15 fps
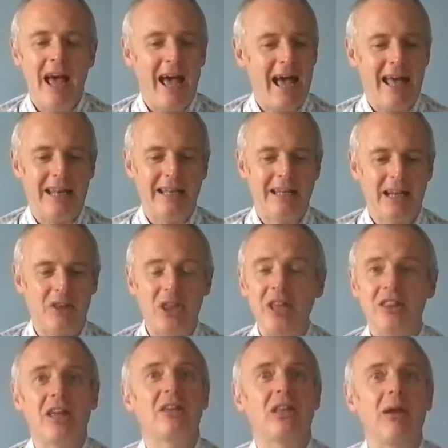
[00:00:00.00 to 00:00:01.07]
And I
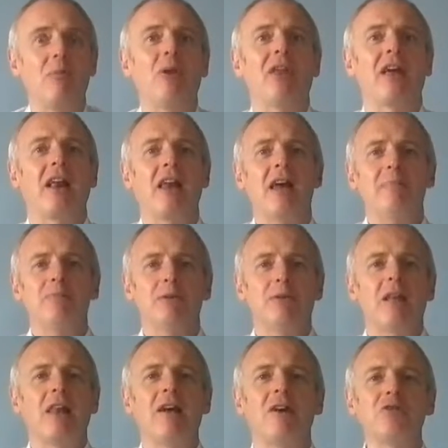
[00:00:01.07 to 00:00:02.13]
think they, they, well, they claim to
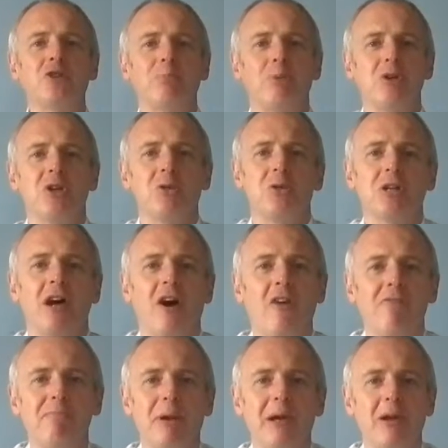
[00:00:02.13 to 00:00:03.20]
be the largest producer
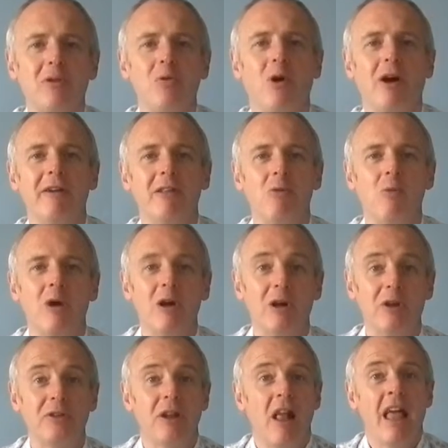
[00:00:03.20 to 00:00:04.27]
of Pinot Noir in the
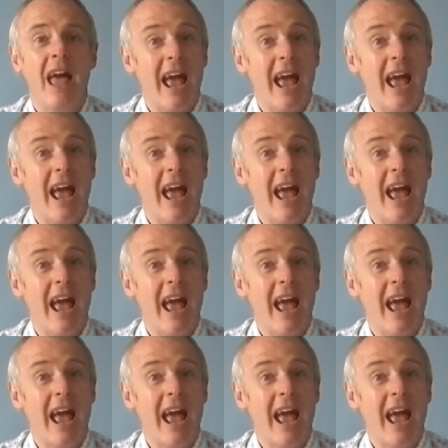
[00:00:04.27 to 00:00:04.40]
world.